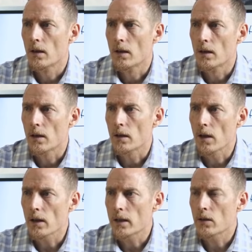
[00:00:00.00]
I
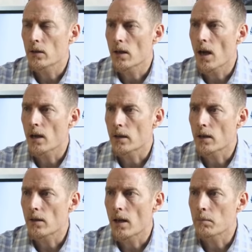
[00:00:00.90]
like hearing that.
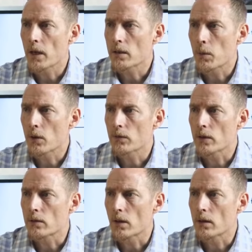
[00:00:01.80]
That that makes perfect
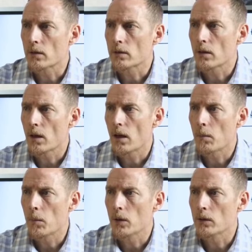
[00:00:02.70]
sense.
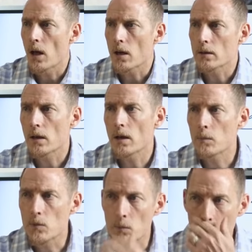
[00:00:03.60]
Um, a lot of
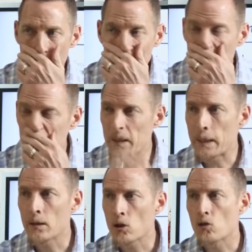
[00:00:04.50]
times, member gluten can
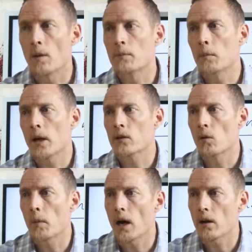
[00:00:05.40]
disrupt the
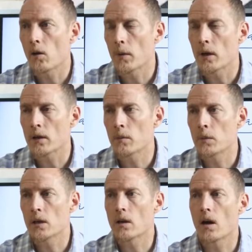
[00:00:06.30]
microbiome, and it can be
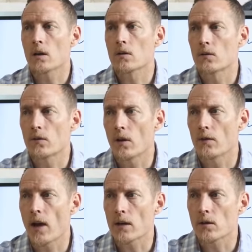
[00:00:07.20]
a cause of, of
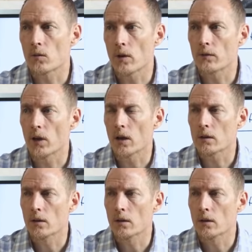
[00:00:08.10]
acid reflux.